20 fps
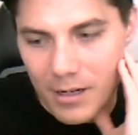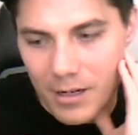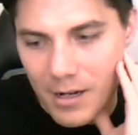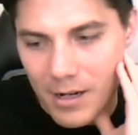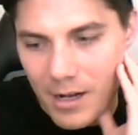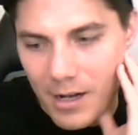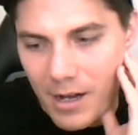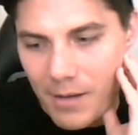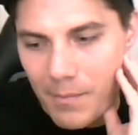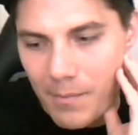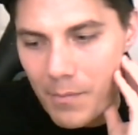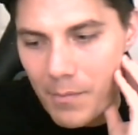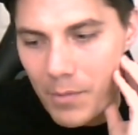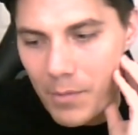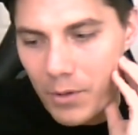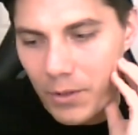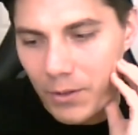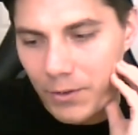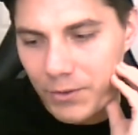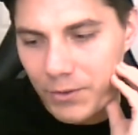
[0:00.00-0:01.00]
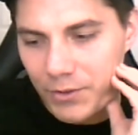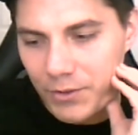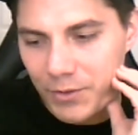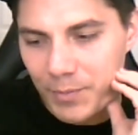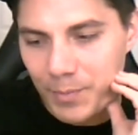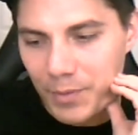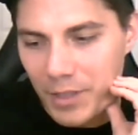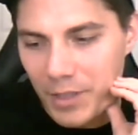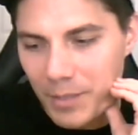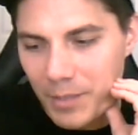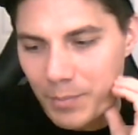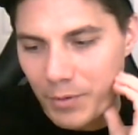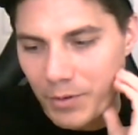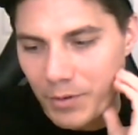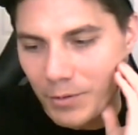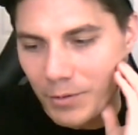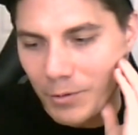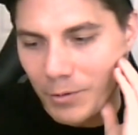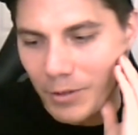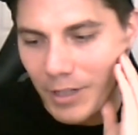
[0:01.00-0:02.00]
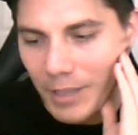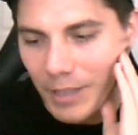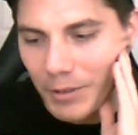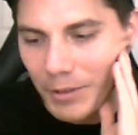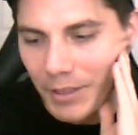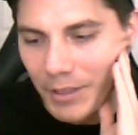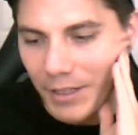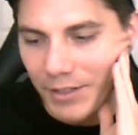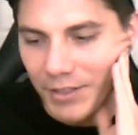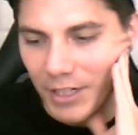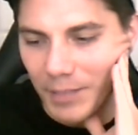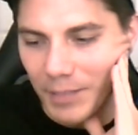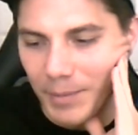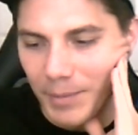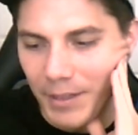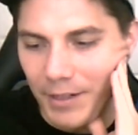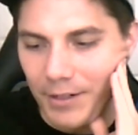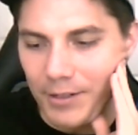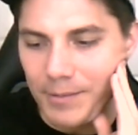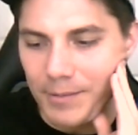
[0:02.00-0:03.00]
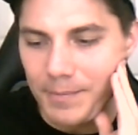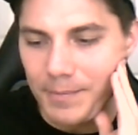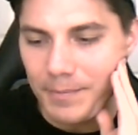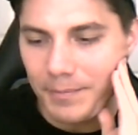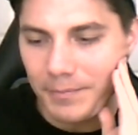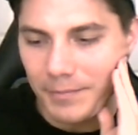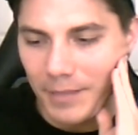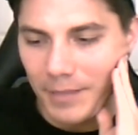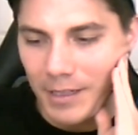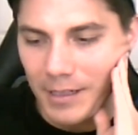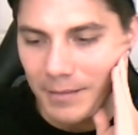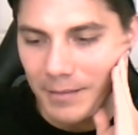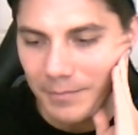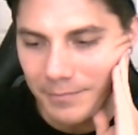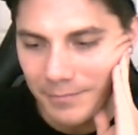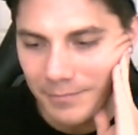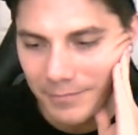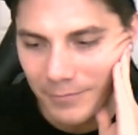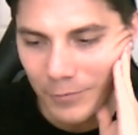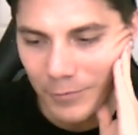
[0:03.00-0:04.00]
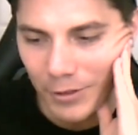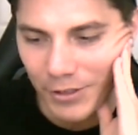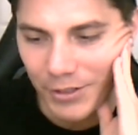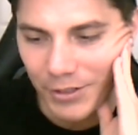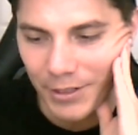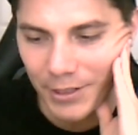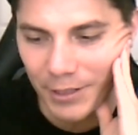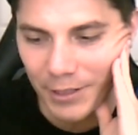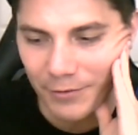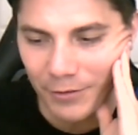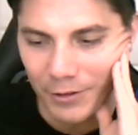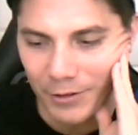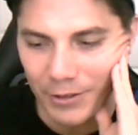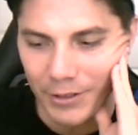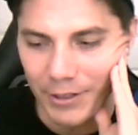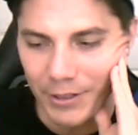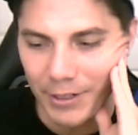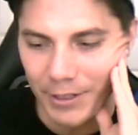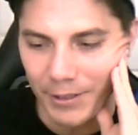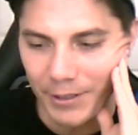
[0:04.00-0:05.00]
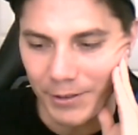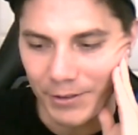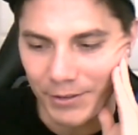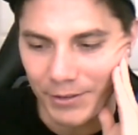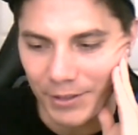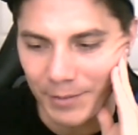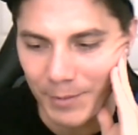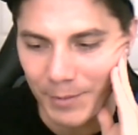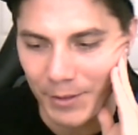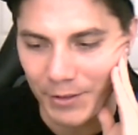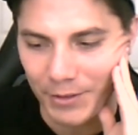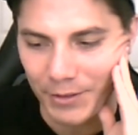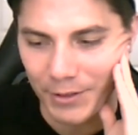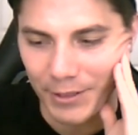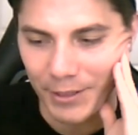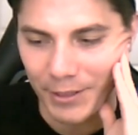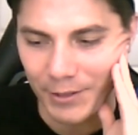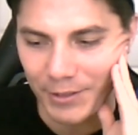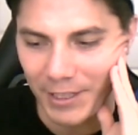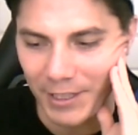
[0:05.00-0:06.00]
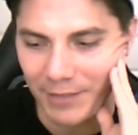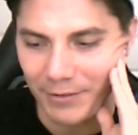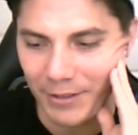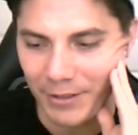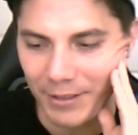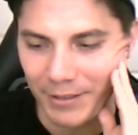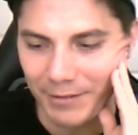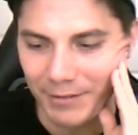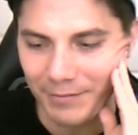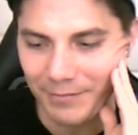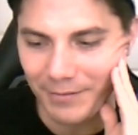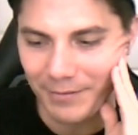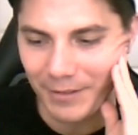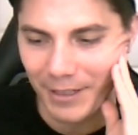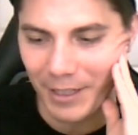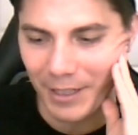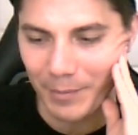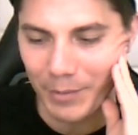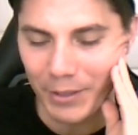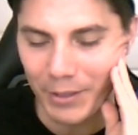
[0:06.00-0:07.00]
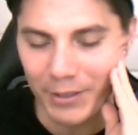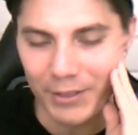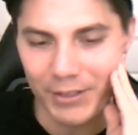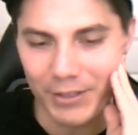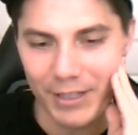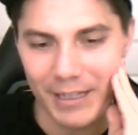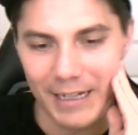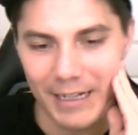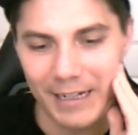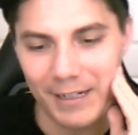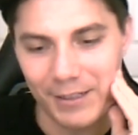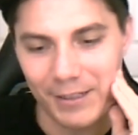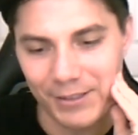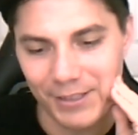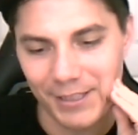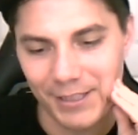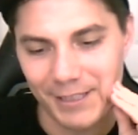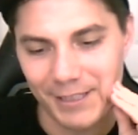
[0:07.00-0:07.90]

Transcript: Most people were able to get set up at home. We're a studio full of nerdos, so most nerdos have good like computers at the house,